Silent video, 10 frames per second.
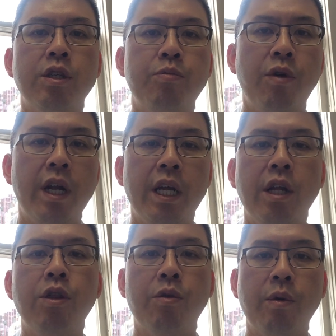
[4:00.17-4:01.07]

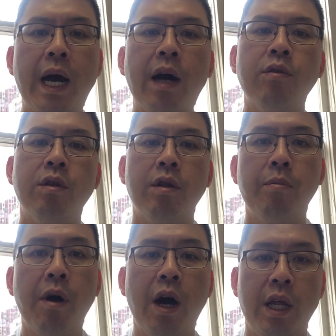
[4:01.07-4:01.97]
spreading throughout the
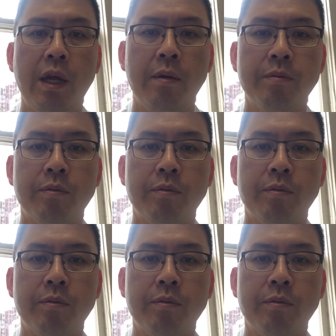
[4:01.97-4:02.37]
body.